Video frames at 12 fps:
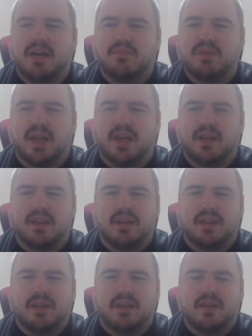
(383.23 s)
playing
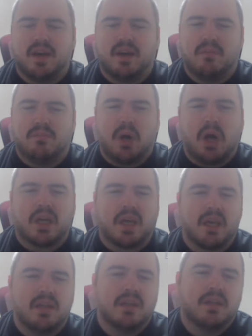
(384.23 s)
the
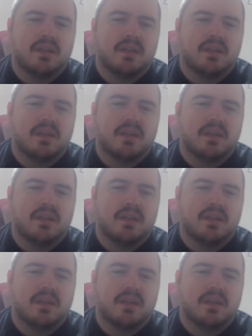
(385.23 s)
Pokken